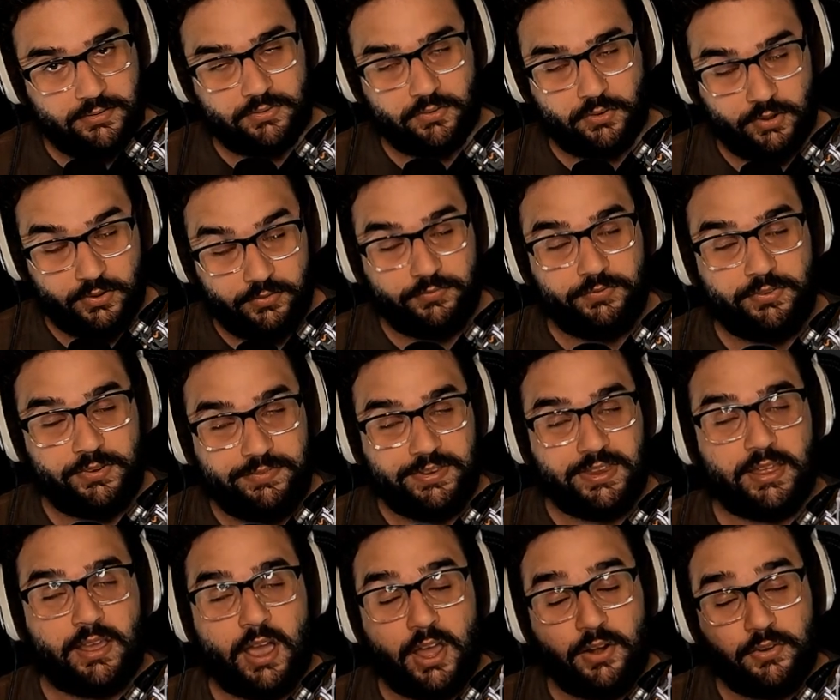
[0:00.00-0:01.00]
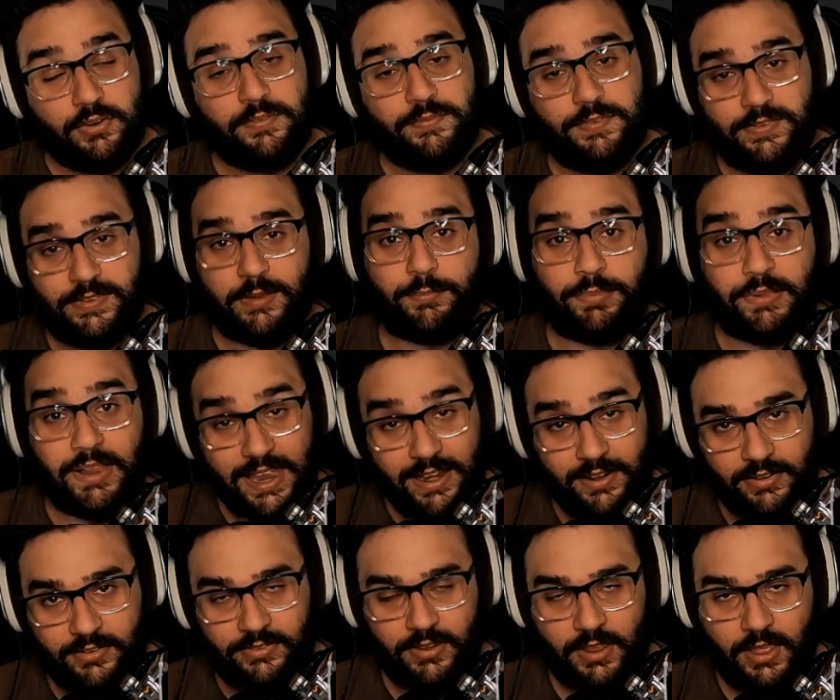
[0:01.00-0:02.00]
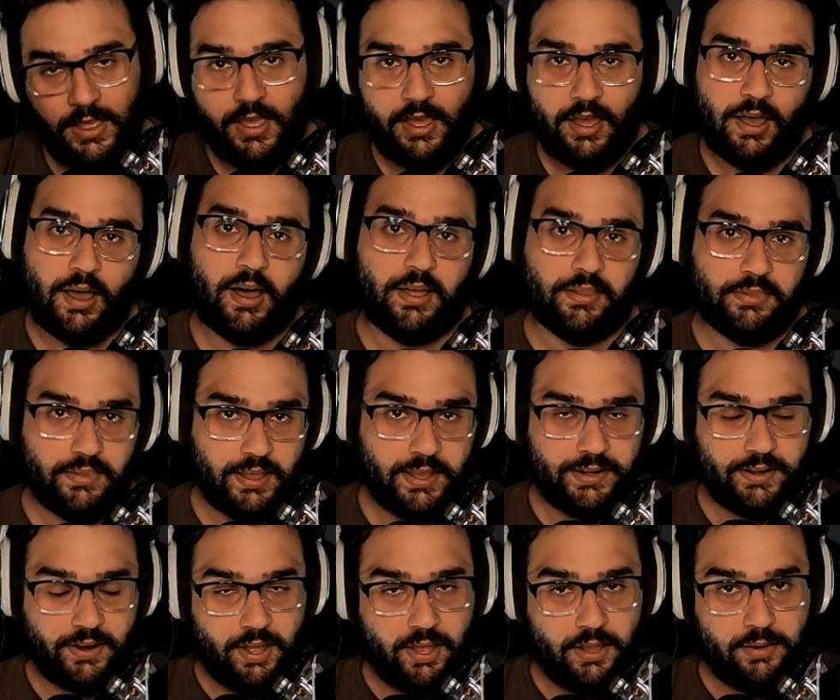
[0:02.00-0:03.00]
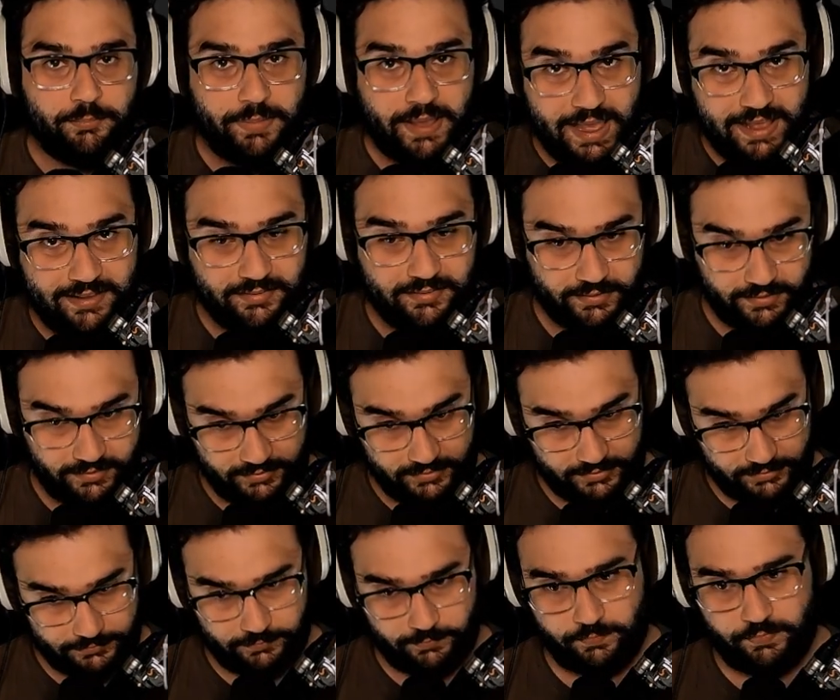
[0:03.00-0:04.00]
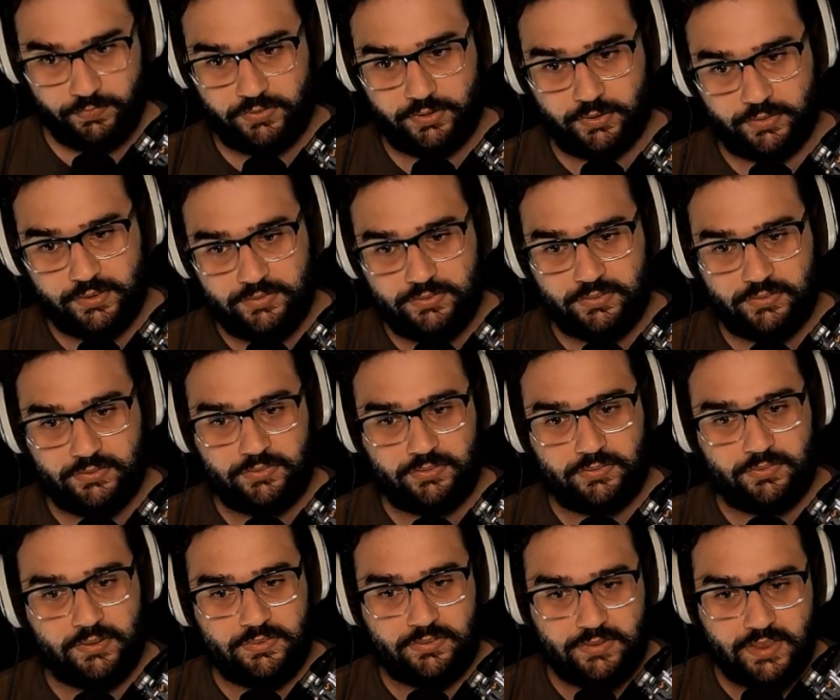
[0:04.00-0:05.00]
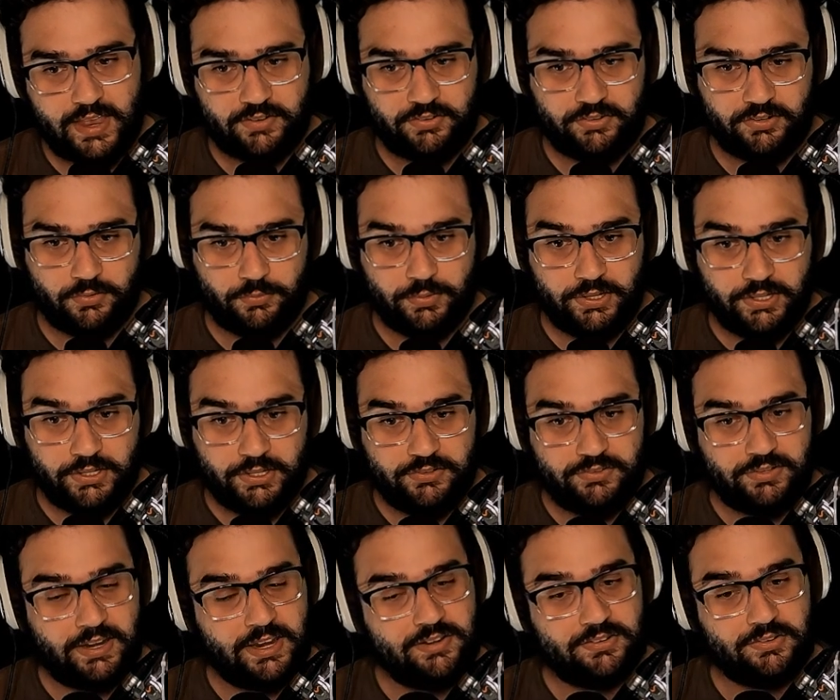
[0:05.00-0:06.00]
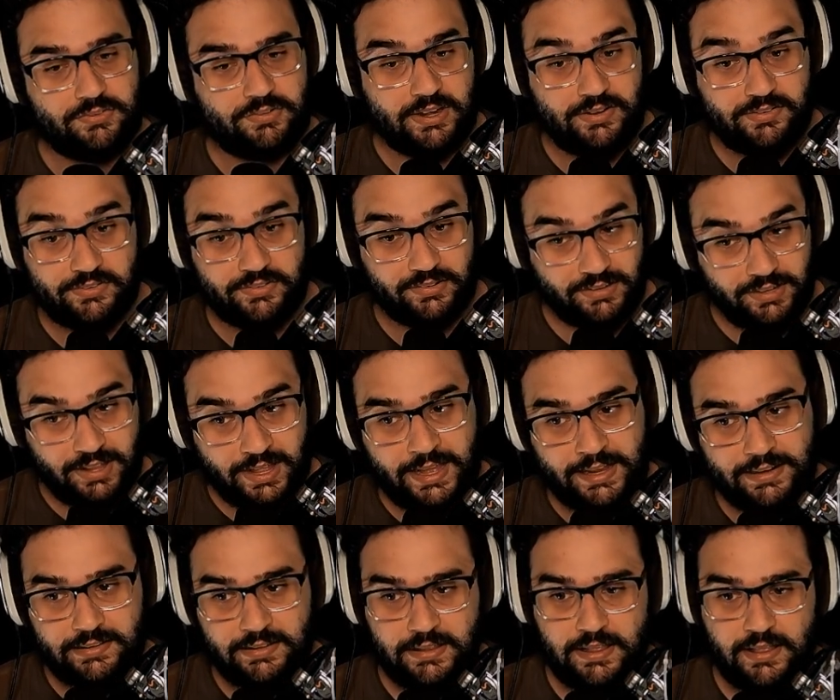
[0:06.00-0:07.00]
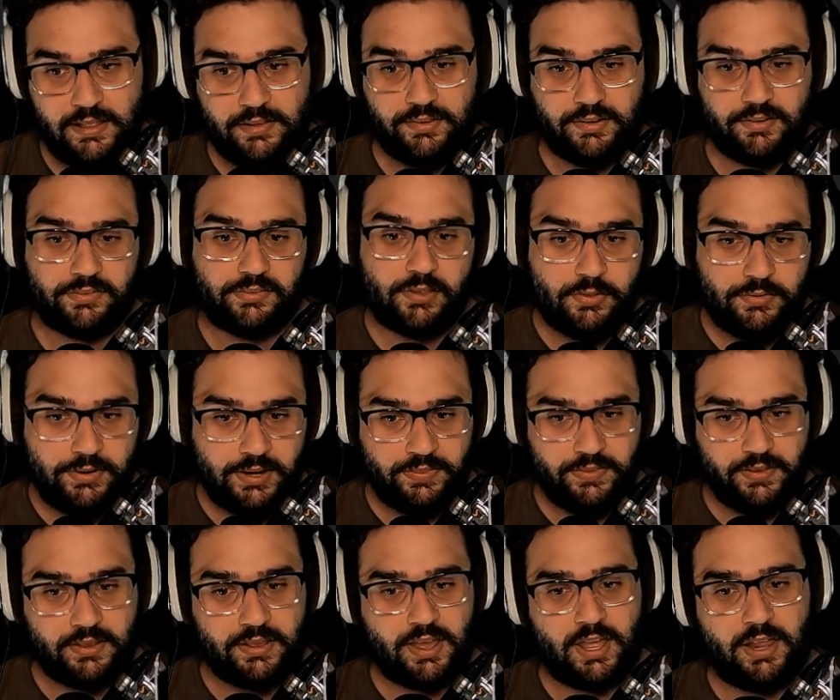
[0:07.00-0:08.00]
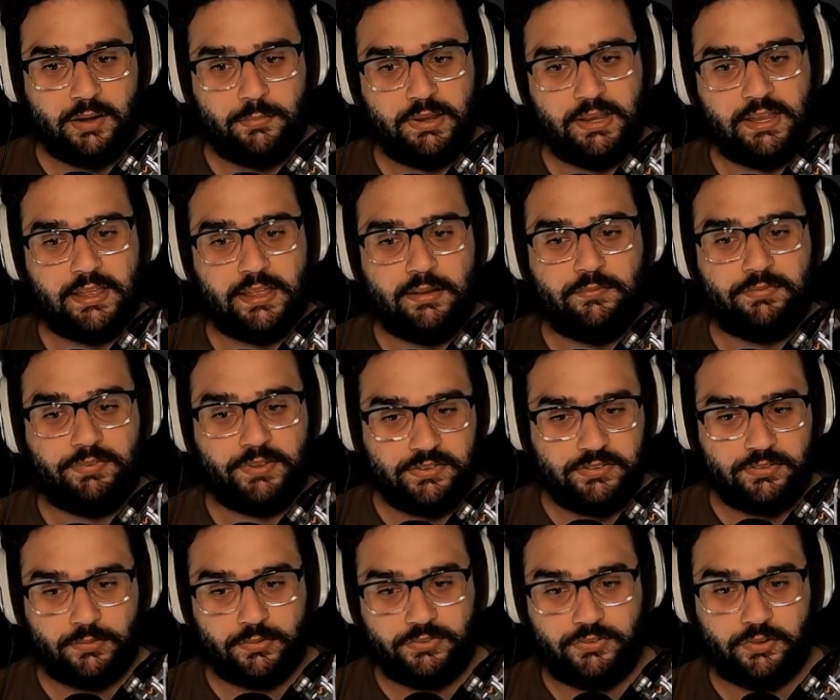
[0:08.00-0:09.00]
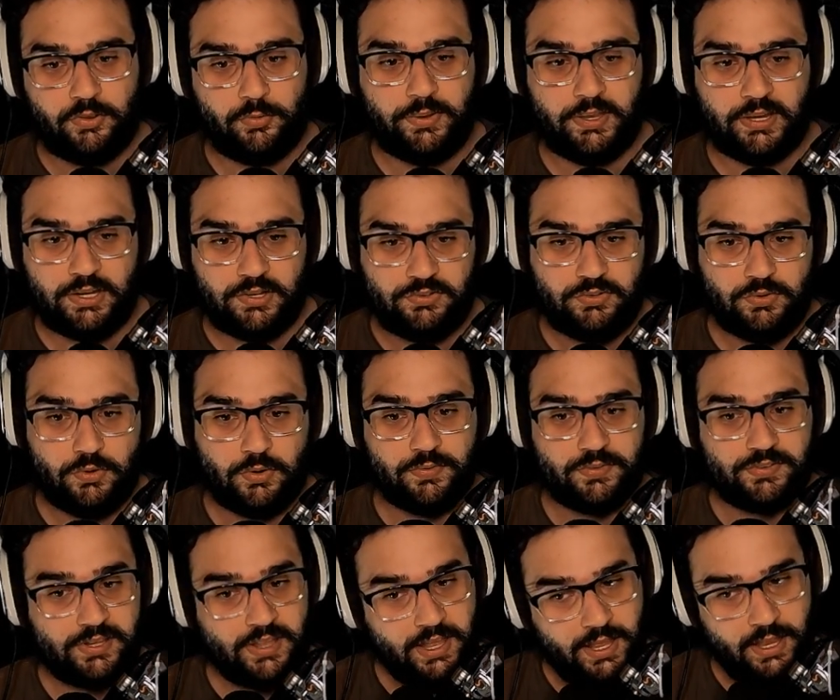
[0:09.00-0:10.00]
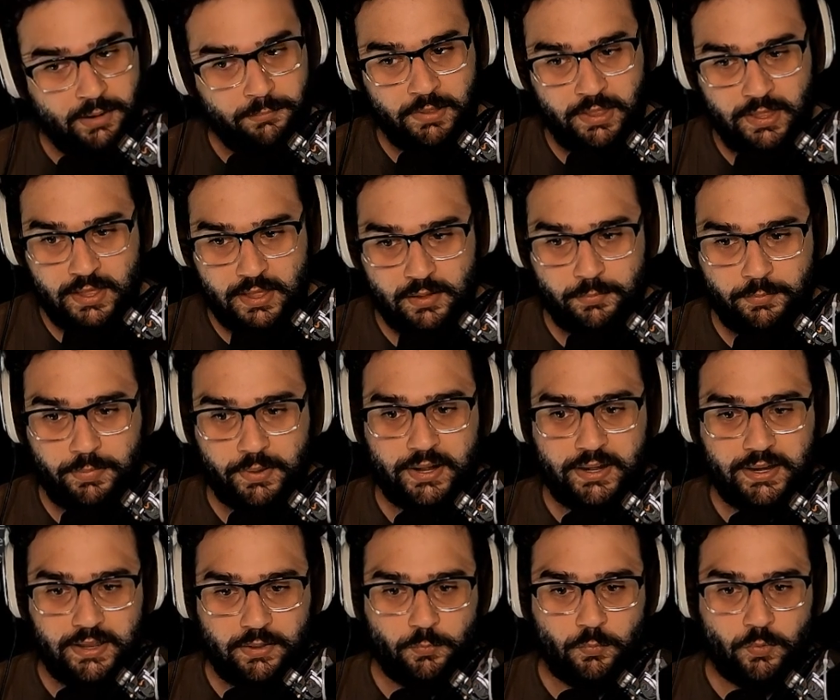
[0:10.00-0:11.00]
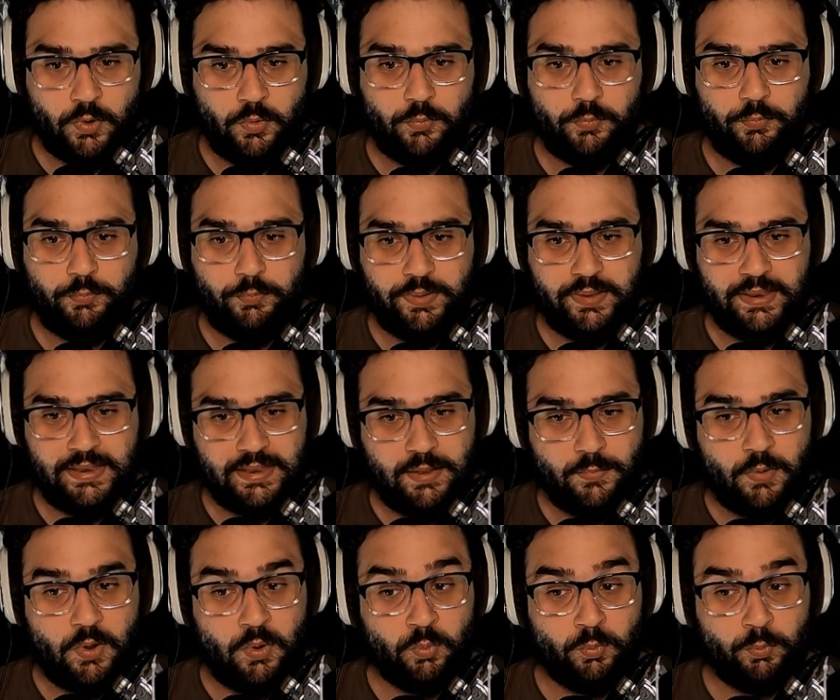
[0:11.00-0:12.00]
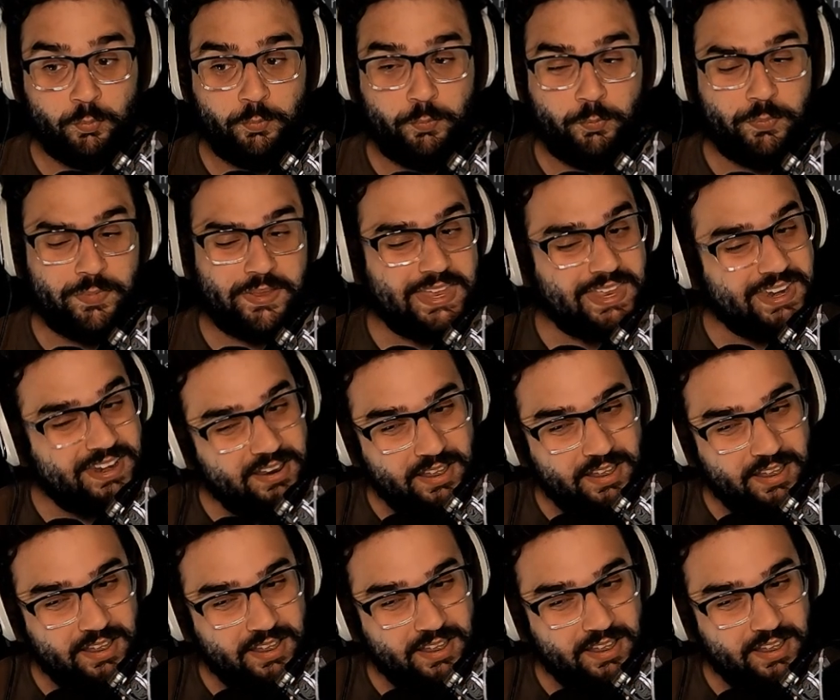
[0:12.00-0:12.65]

or 150 players online on Basilisk. So this is actually a really good change. It changes a lot. It's going to slow down the economy. Inflation will still be an issue over time, but it won't get